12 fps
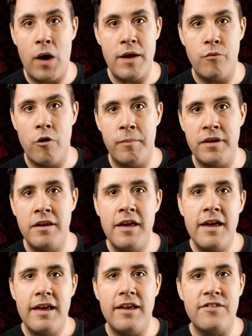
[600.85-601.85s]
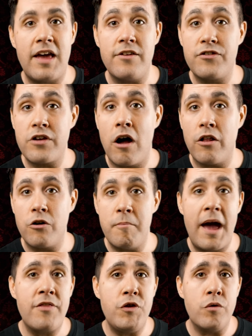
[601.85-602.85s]
a white woman, is, as scholar
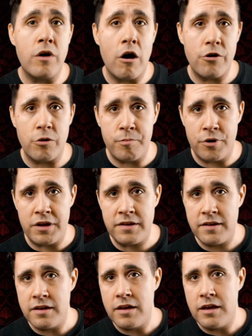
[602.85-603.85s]
Matthew Carter put it,